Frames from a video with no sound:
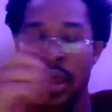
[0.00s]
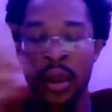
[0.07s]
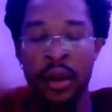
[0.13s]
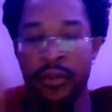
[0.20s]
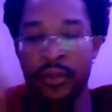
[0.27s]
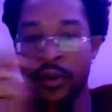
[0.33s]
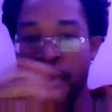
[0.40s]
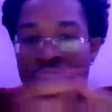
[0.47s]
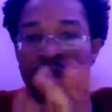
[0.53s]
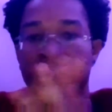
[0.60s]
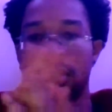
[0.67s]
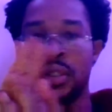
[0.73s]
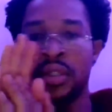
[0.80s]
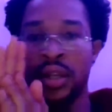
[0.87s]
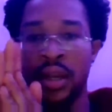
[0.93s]
And of course, this
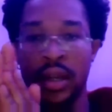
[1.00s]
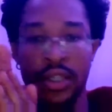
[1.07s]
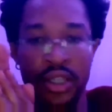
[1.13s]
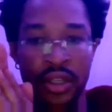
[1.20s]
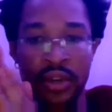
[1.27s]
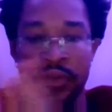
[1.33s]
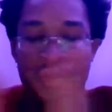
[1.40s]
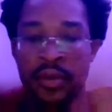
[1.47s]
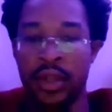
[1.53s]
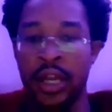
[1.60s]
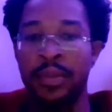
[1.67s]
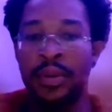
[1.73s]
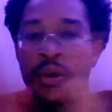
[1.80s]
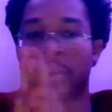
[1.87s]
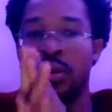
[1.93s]
is achieved through the
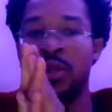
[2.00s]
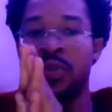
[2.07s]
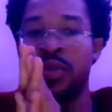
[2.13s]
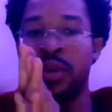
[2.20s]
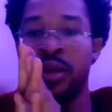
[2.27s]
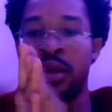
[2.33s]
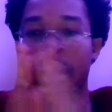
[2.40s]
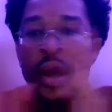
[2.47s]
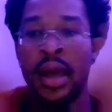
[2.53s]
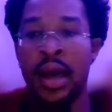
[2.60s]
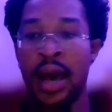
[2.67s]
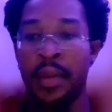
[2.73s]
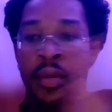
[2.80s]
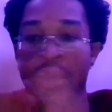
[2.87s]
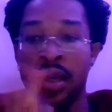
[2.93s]
help of the Holy Spirit.
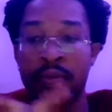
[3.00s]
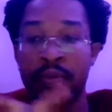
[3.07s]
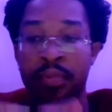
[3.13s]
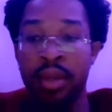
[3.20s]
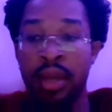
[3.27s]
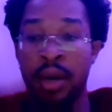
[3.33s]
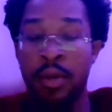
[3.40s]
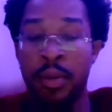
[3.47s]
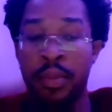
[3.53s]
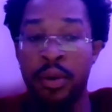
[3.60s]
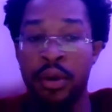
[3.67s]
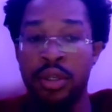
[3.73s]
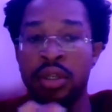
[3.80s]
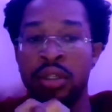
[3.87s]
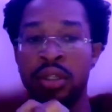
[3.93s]
I mean, that be our
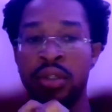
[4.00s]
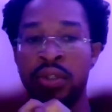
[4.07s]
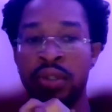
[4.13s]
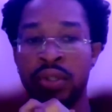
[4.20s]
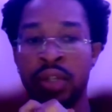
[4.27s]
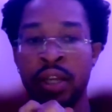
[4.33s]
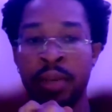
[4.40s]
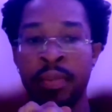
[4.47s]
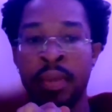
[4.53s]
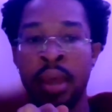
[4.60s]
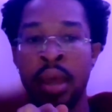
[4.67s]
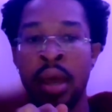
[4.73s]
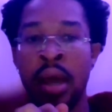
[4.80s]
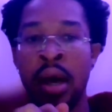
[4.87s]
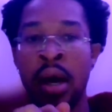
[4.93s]
portion in Jesus' name.
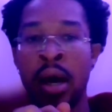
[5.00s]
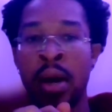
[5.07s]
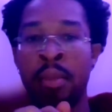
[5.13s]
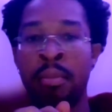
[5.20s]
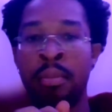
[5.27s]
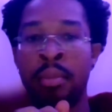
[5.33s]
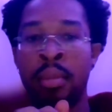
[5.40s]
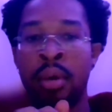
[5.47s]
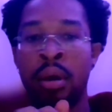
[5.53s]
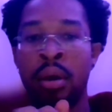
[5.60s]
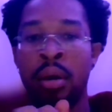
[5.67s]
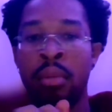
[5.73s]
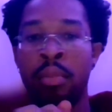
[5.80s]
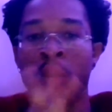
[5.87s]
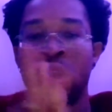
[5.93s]
But
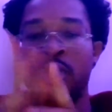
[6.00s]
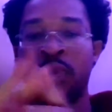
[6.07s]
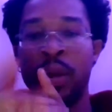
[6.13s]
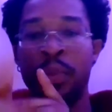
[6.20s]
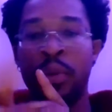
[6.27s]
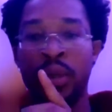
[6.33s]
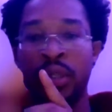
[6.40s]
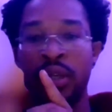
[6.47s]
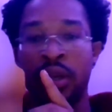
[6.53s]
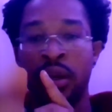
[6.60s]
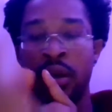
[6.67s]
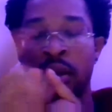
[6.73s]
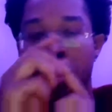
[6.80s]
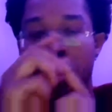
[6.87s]
what's my point here?